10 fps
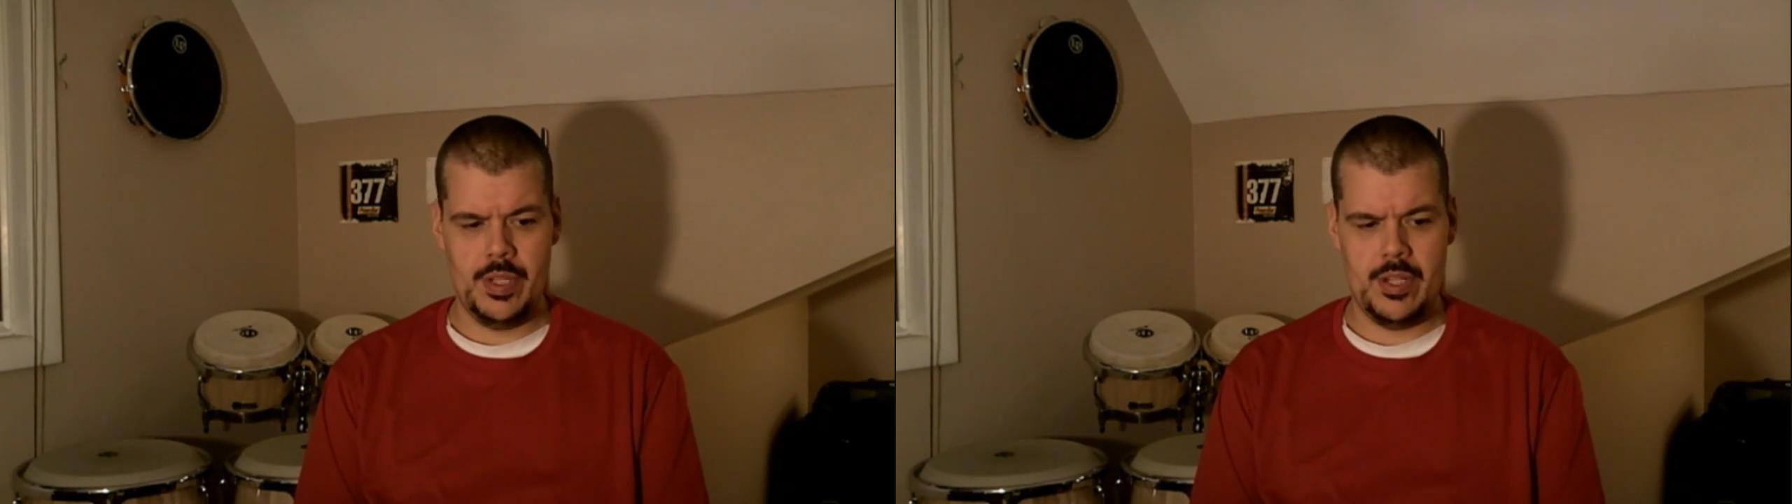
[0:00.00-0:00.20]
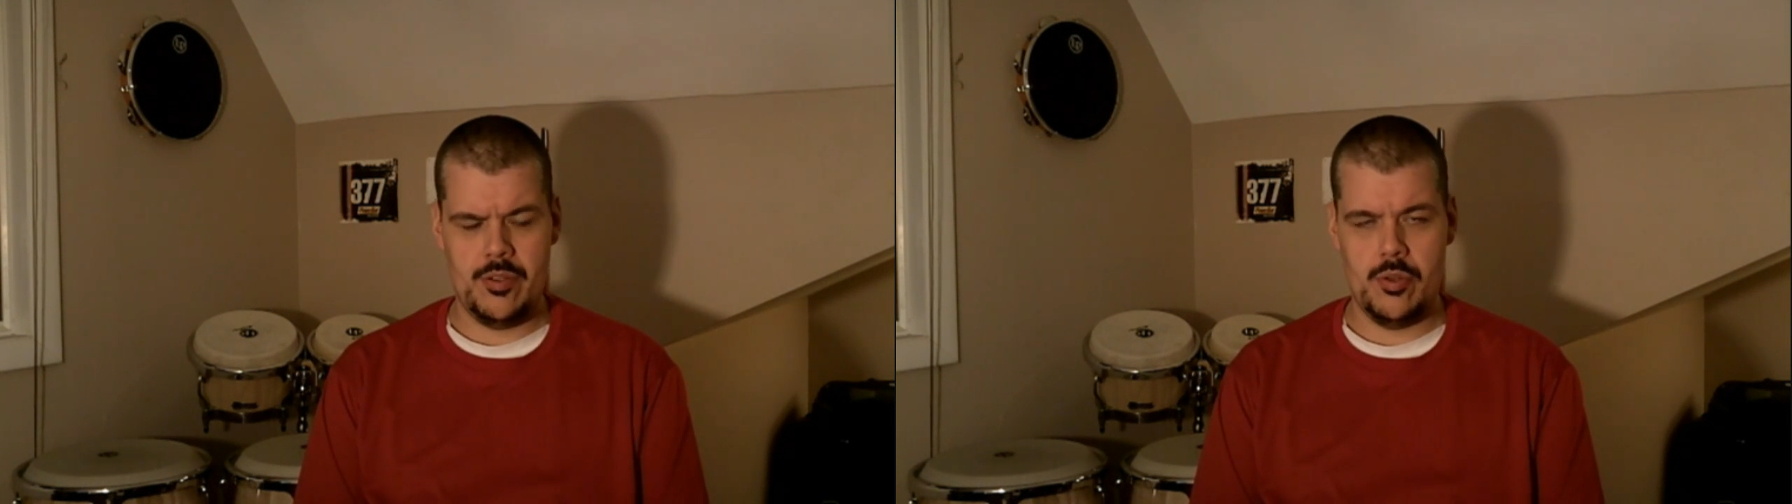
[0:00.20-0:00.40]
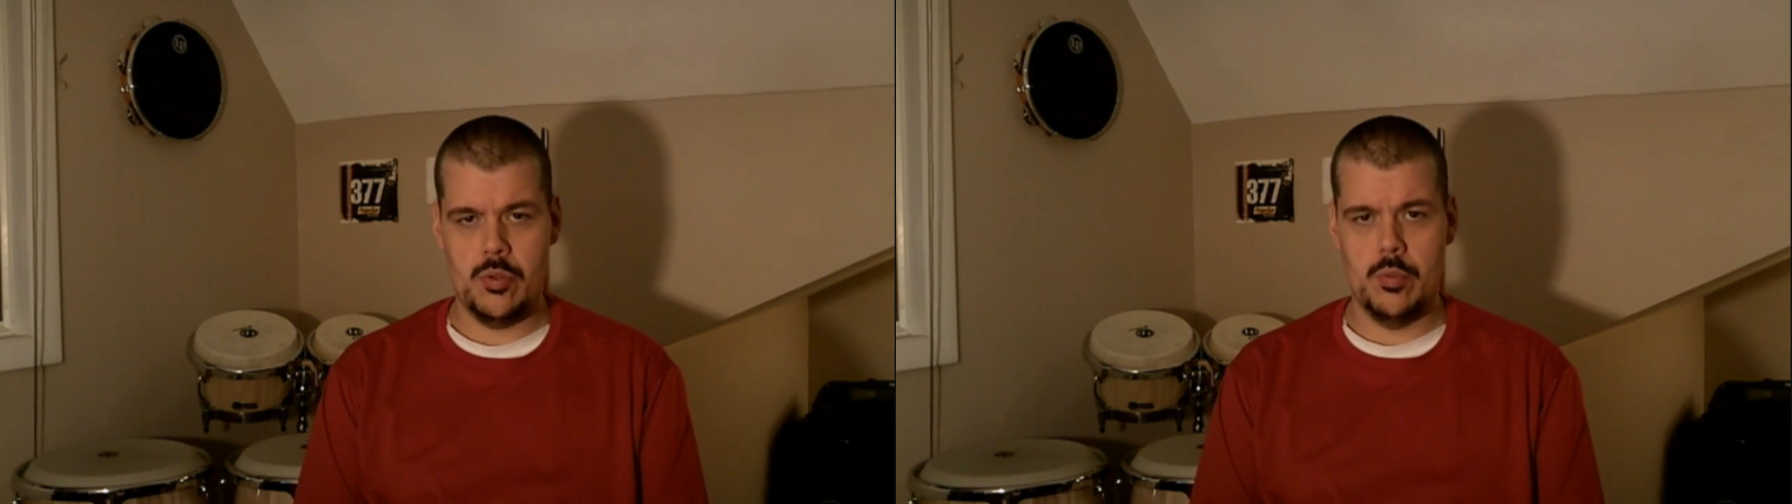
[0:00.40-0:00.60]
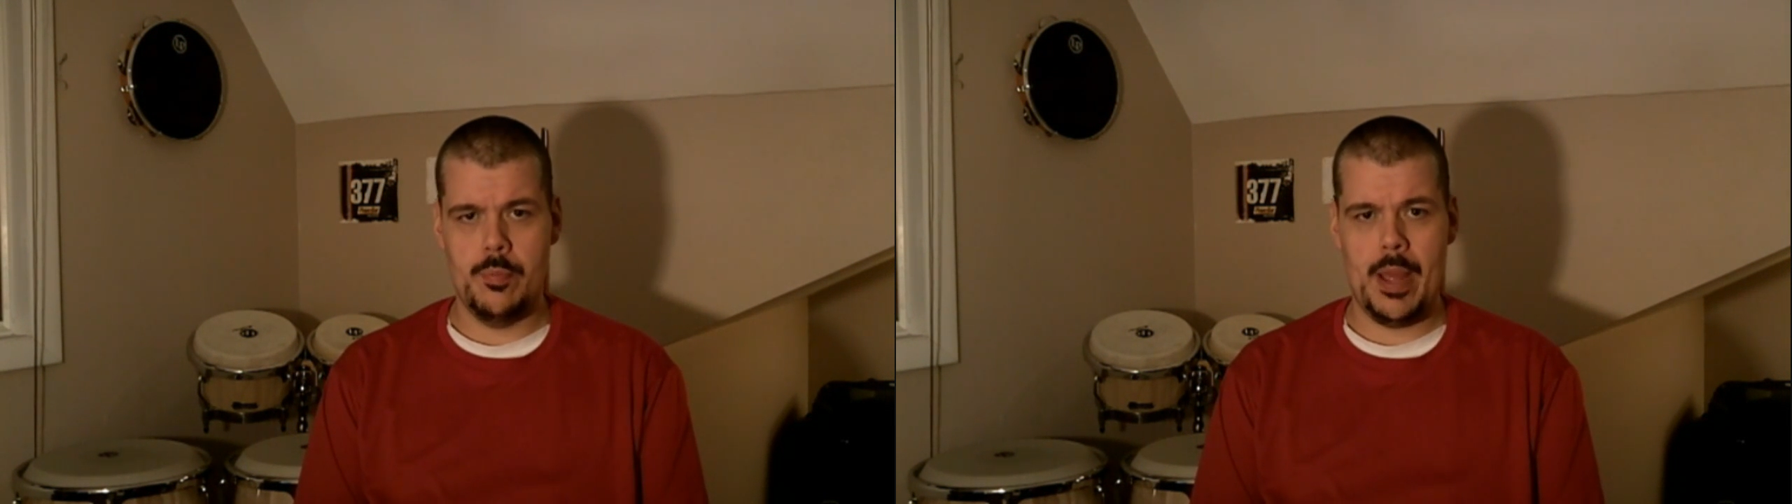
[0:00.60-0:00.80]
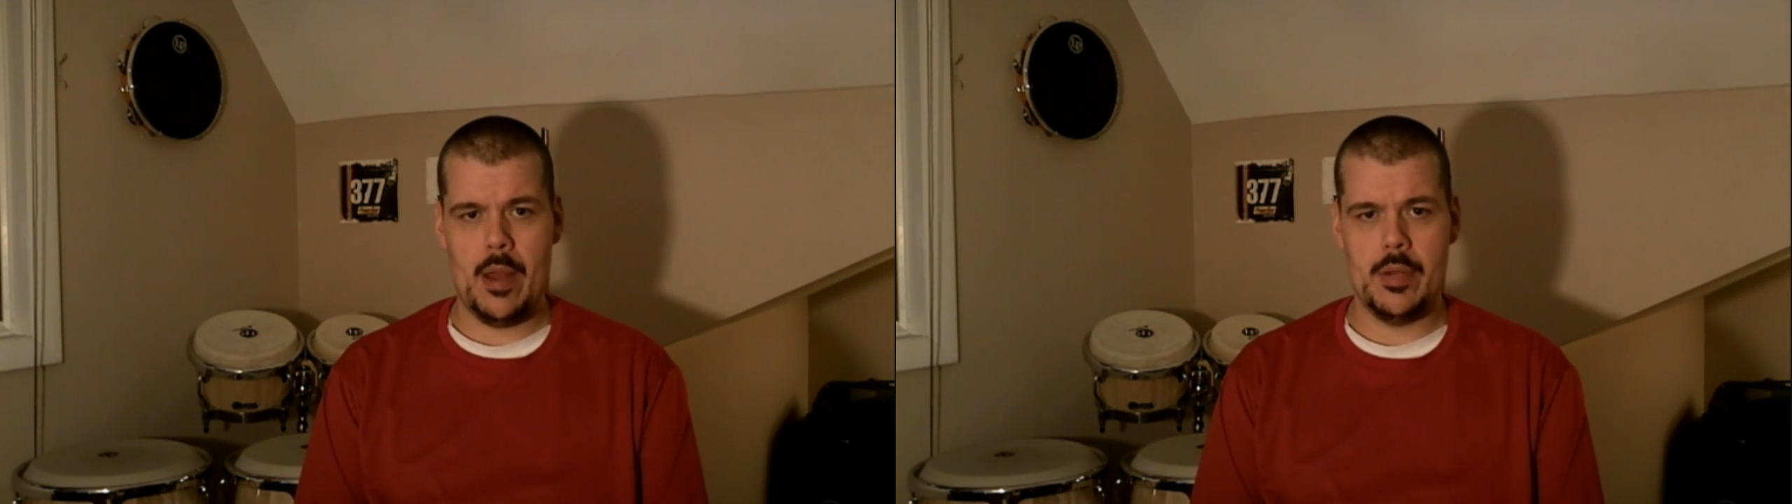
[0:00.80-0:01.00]
into
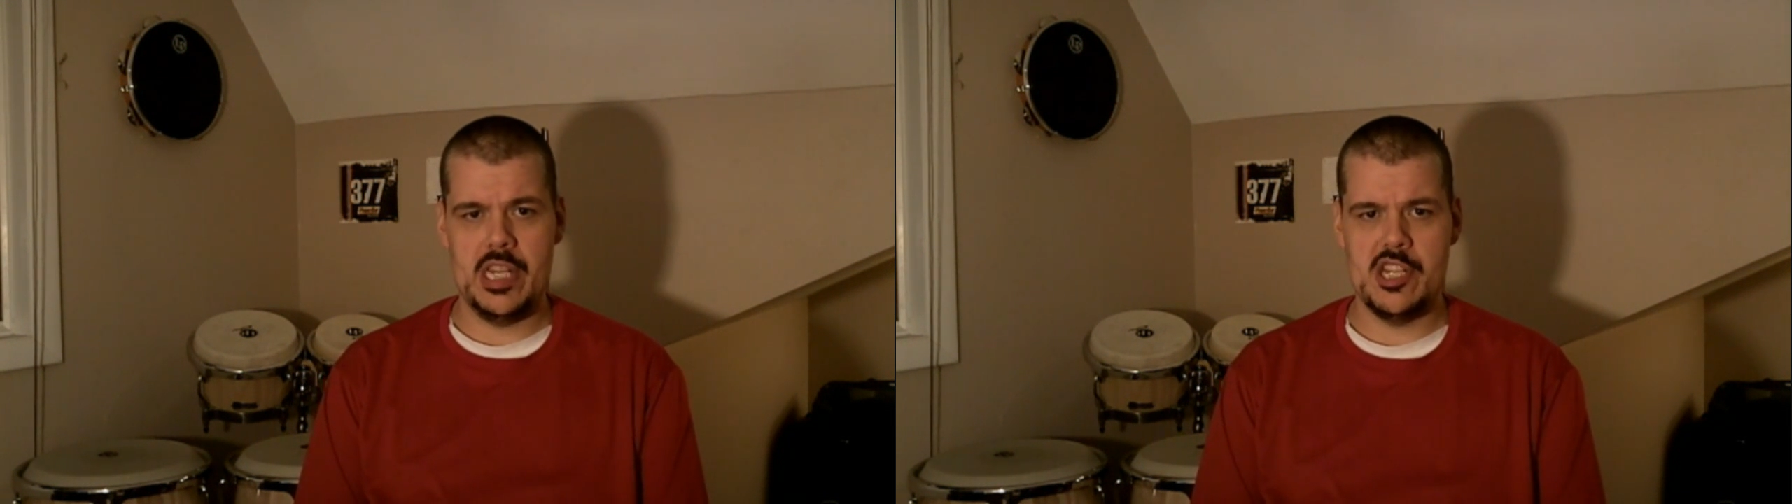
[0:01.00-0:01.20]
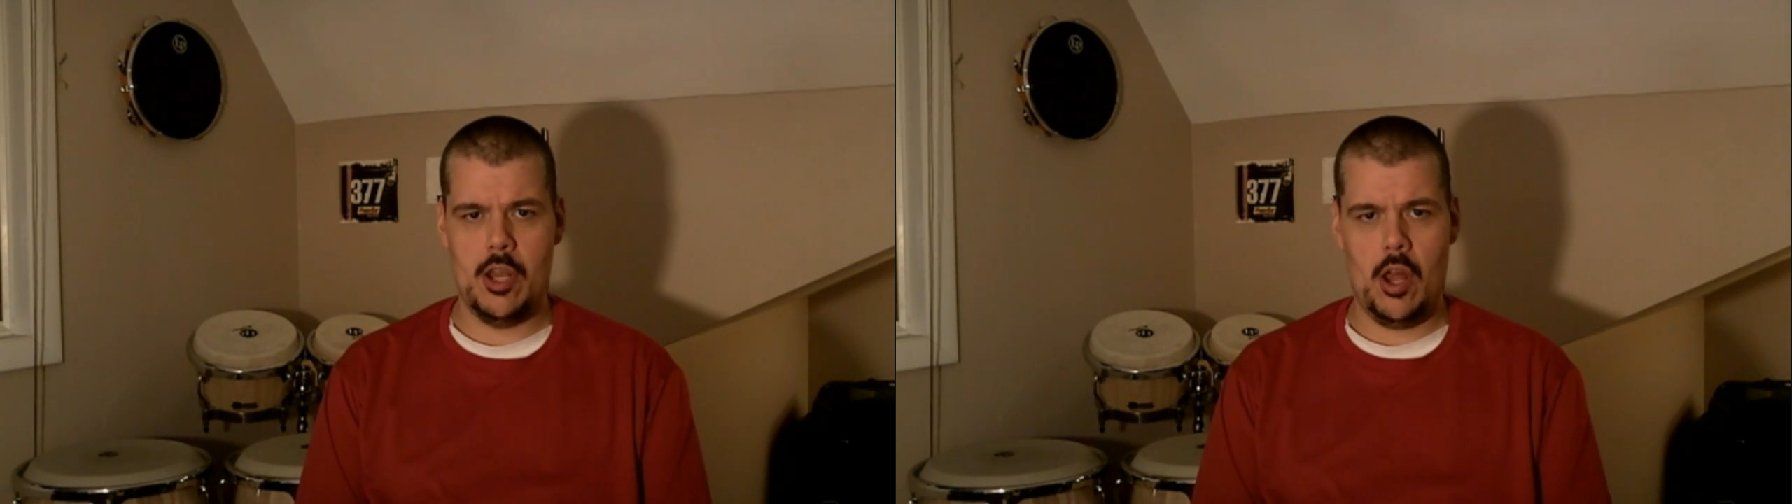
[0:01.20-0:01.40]
poundage